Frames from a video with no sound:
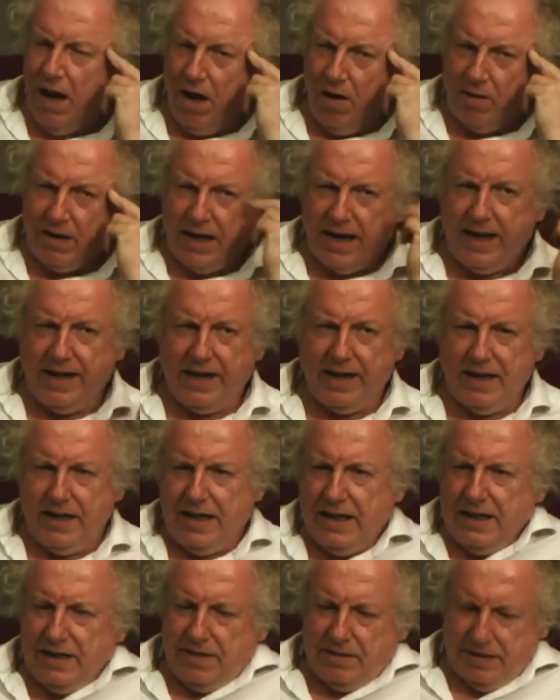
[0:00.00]
Okay,
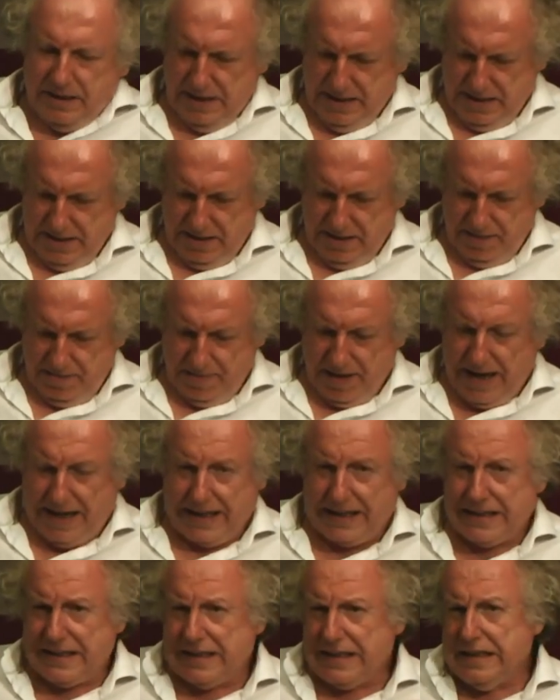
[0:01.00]
uh,
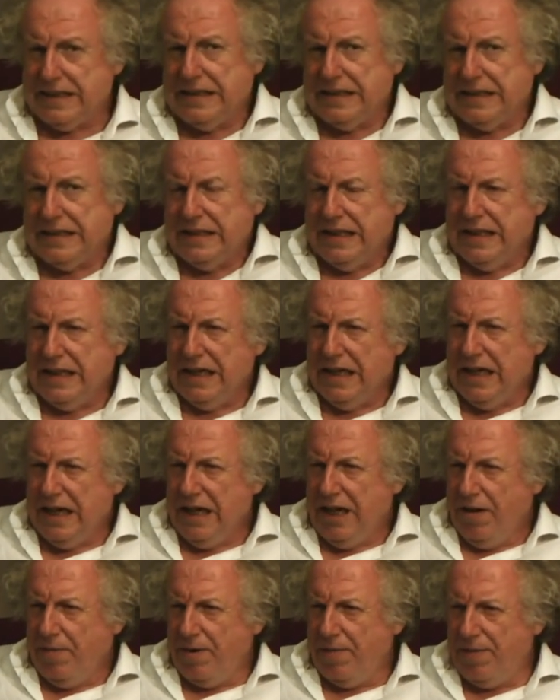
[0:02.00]
Max,
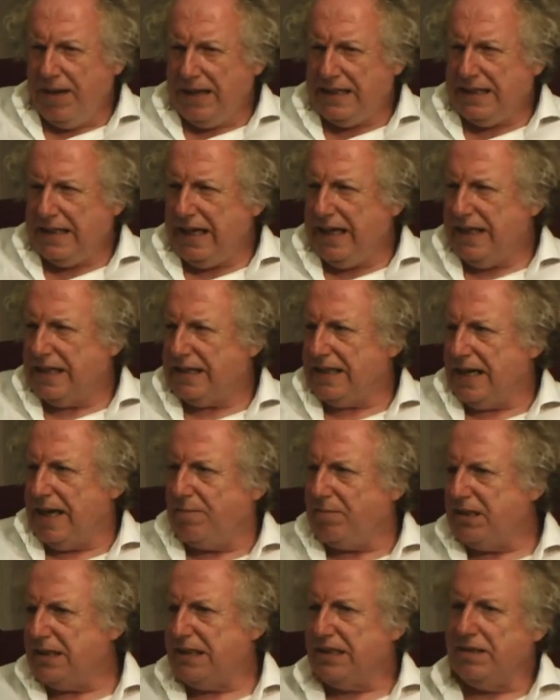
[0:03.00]
we basically
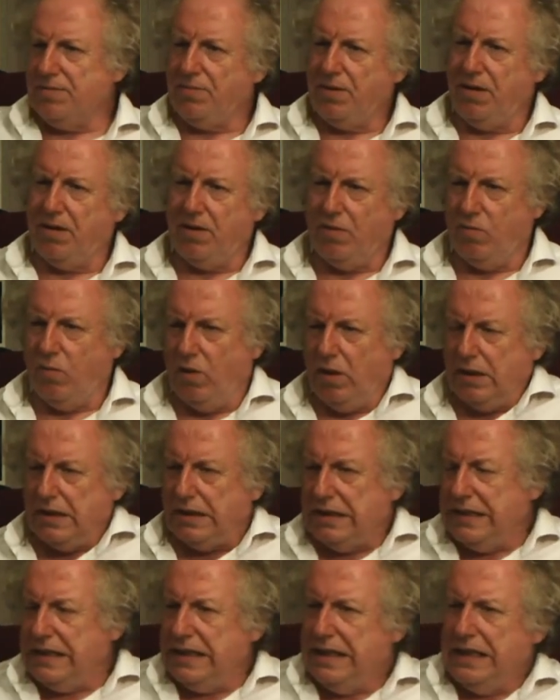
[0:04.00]
established in part
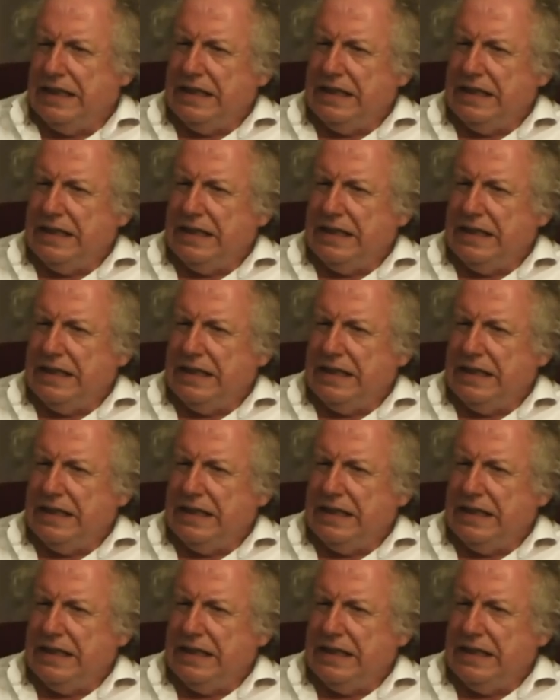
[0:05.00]
one